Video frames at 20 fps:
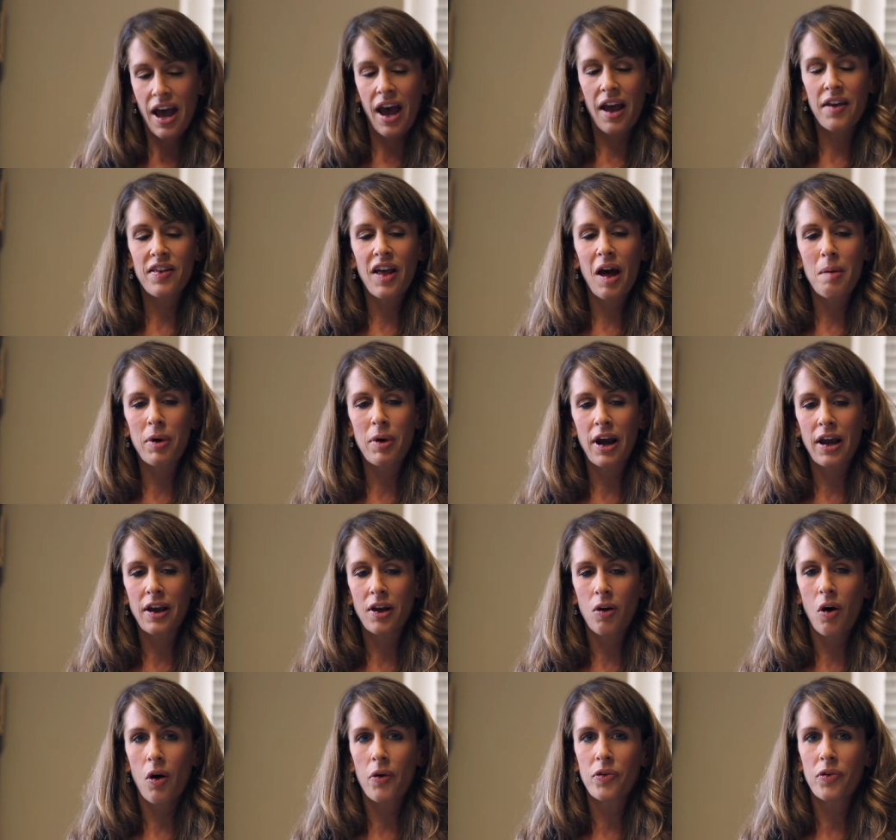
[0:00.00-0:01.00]
as that, but I
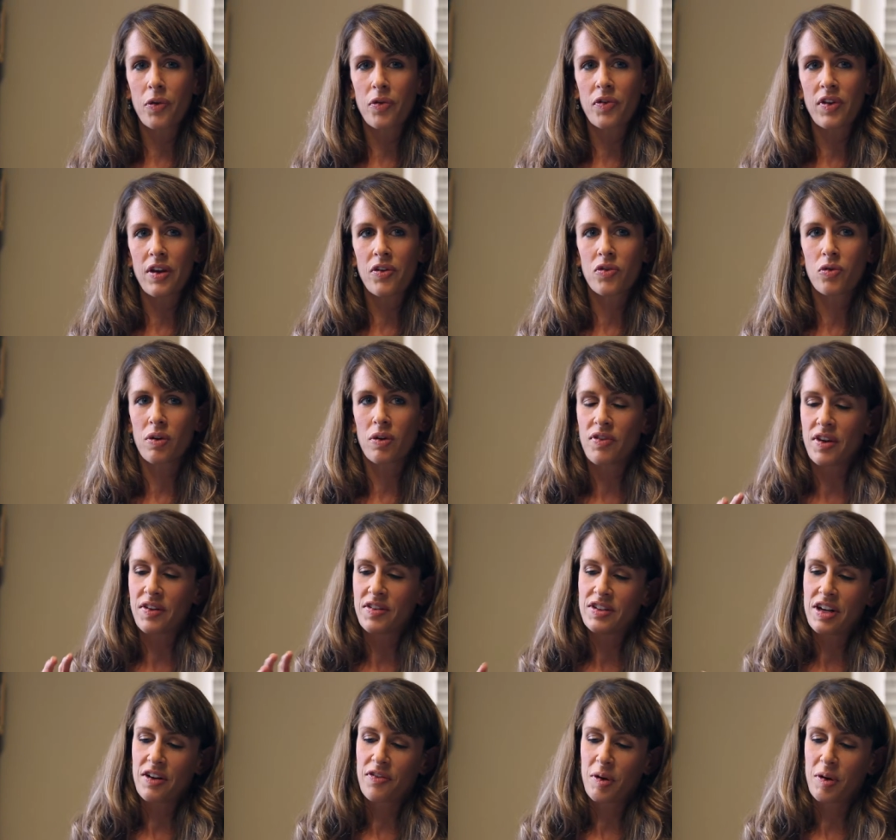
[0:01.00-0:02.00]
can also see sort of this
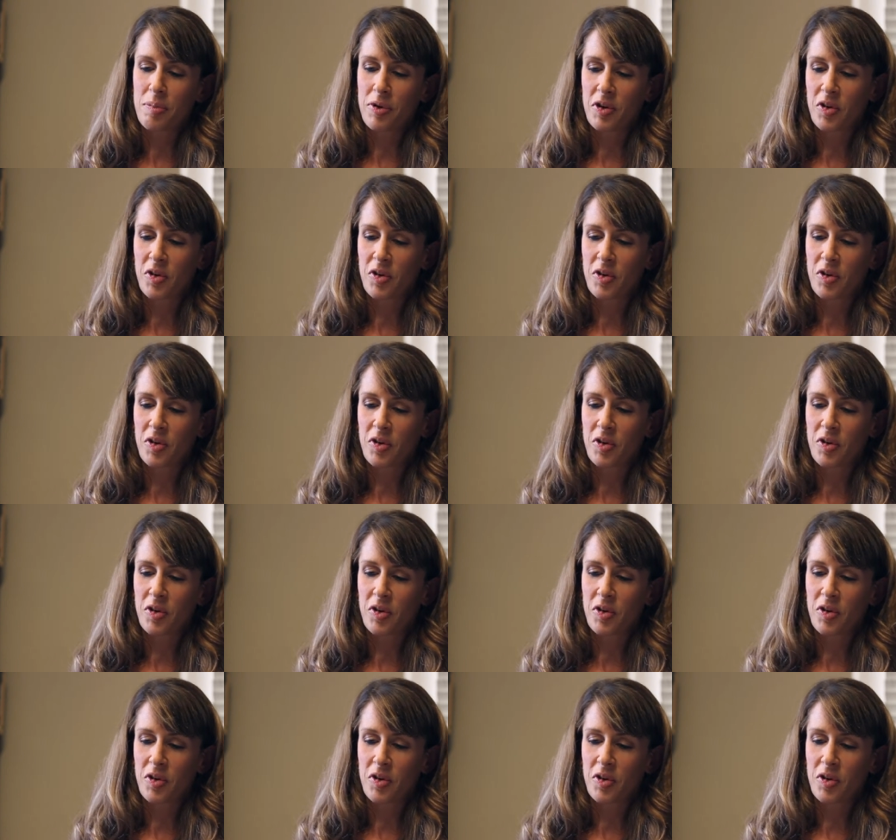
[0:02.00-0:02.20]
different